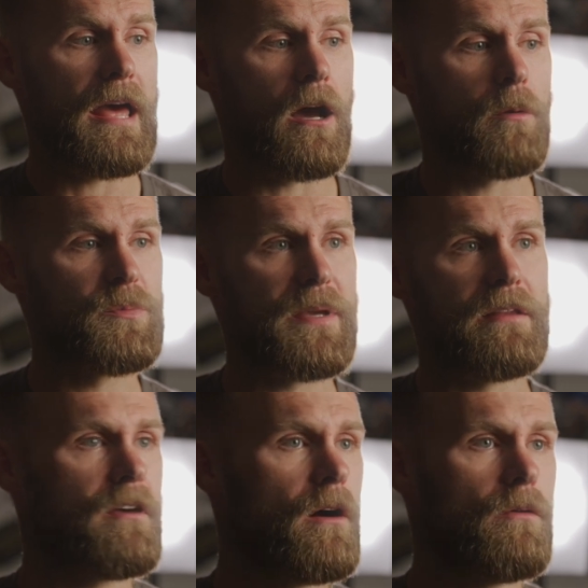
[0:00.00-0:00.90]
I was being
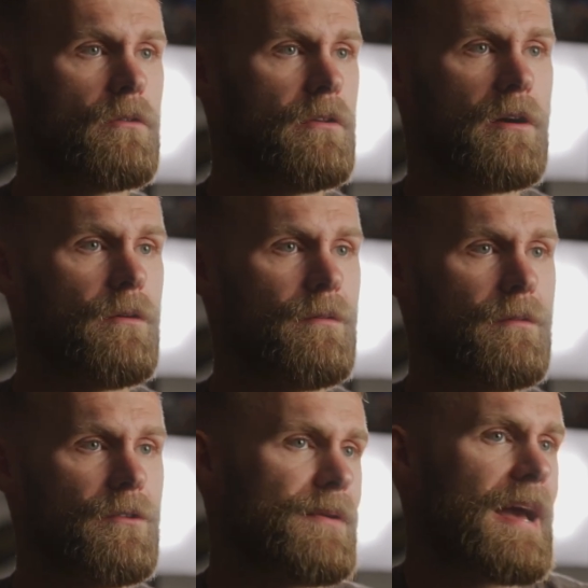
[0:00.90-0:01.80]
told, you know,
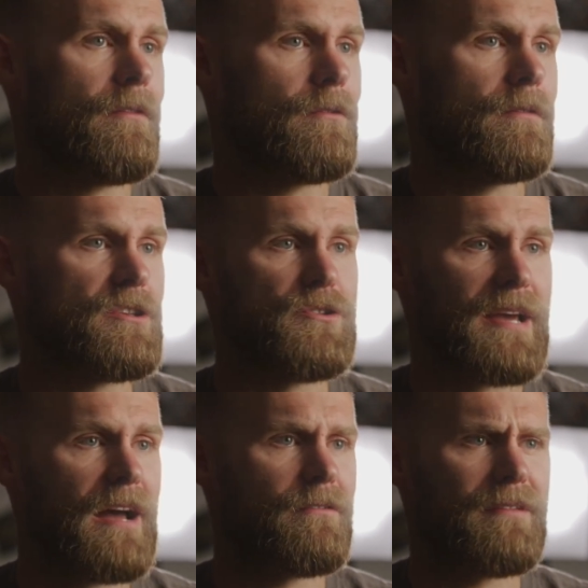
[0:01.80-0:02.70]
you can't do this, you
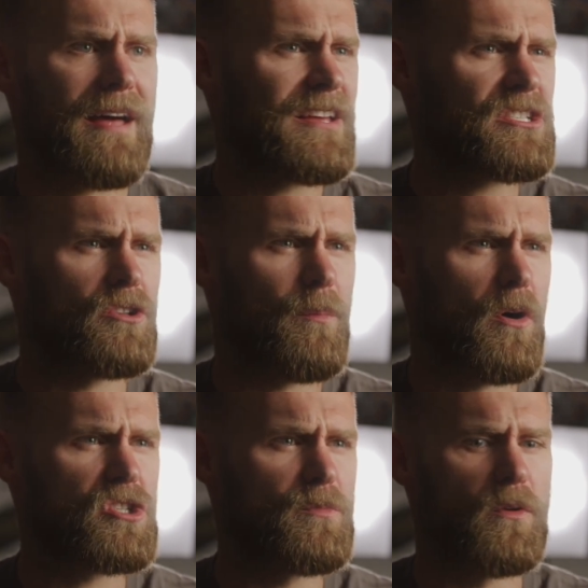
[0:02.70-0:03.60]
can't do that, that's not
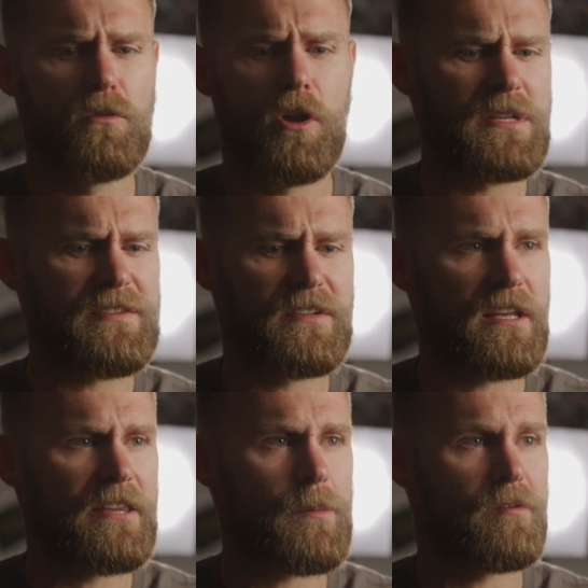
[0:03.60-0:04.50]
possible, no one's ever
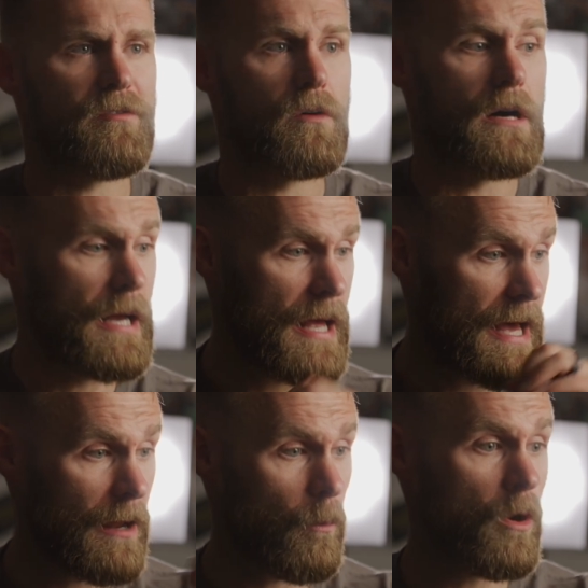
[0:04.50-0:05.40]
done that before.
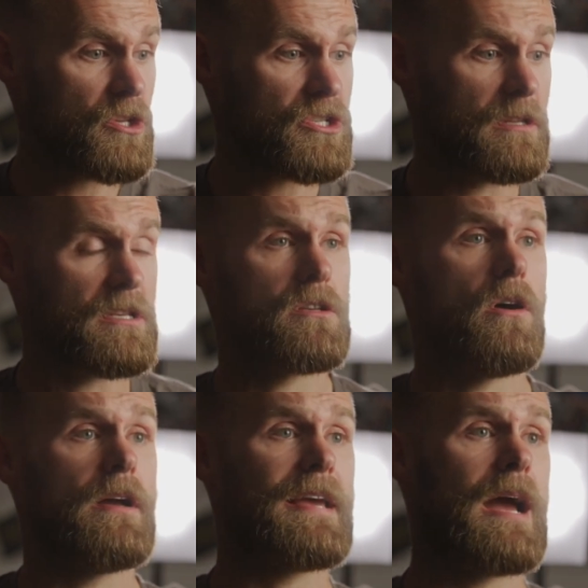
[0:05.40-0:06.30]
And I'm watching this
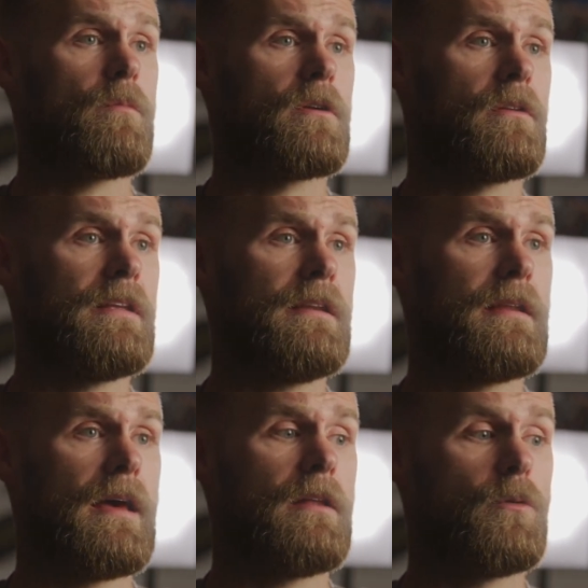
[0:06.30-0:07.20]
guy, Cameron, on the
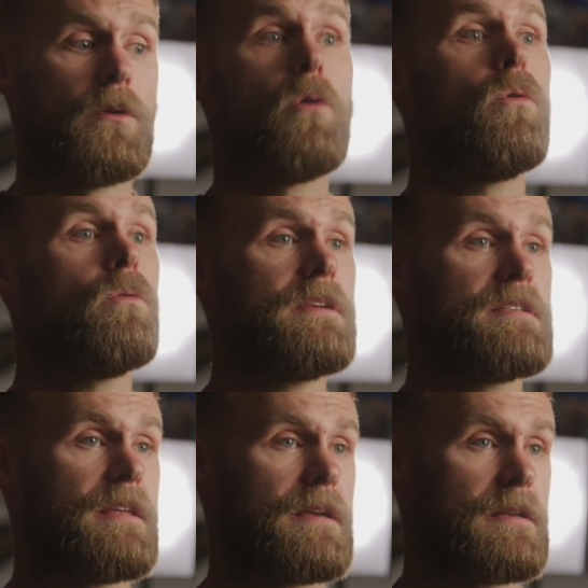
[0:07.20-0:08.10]
internet doing all these
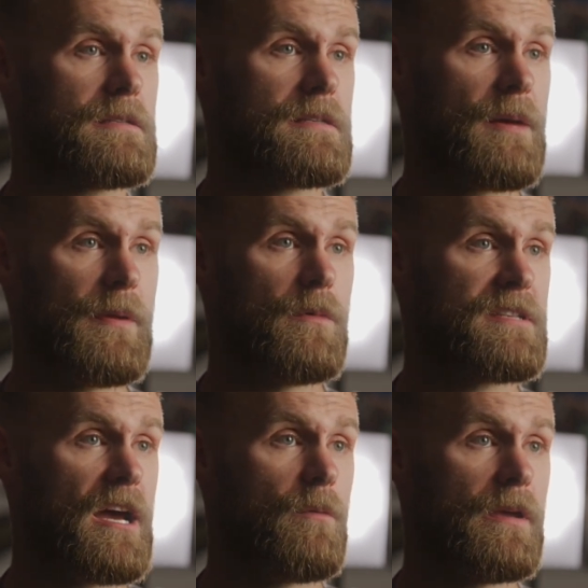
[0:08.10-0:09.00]
things that people
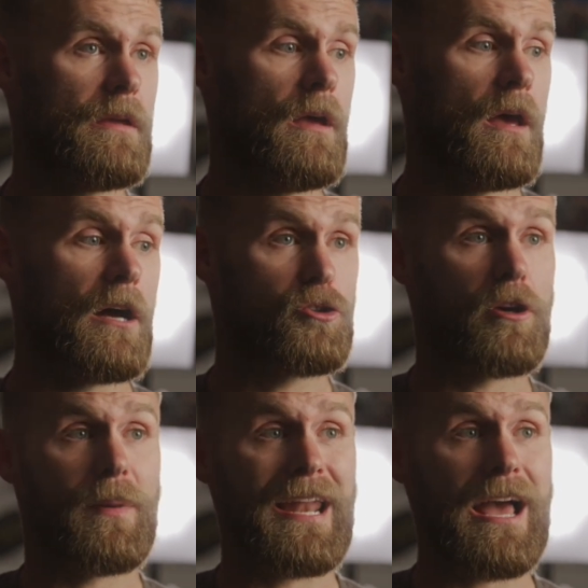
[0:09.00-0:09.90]
tell me a
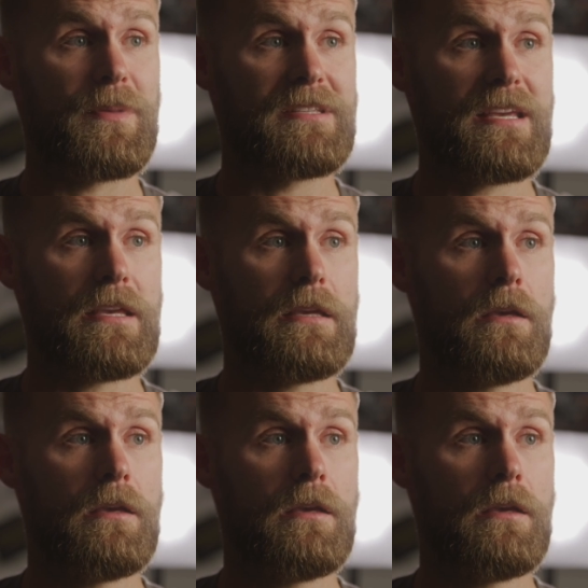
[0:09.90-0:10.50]
triple amputee